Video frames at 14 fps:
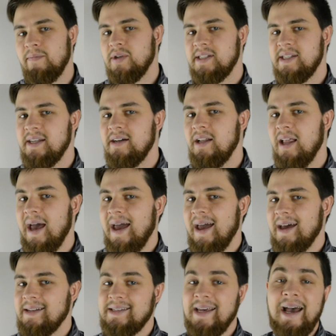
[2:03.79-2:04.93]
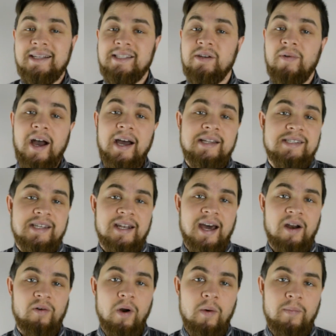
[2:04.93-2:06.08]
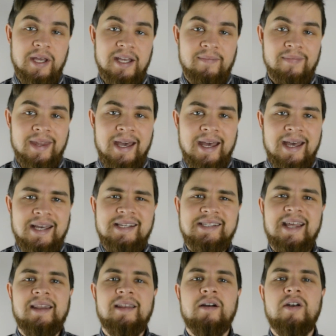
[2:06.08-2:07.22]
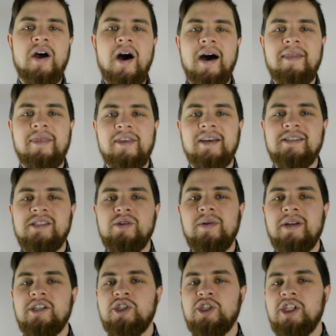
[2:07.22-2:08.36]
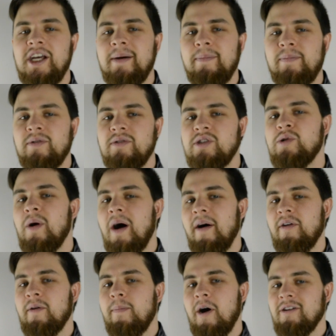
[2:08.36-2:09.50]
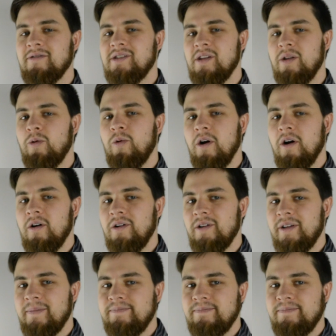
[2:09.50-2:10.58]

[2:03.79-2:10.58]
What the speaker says: Brazil, and taxi rides in Nairobi, is that they're not things you can ship to other parts of the world.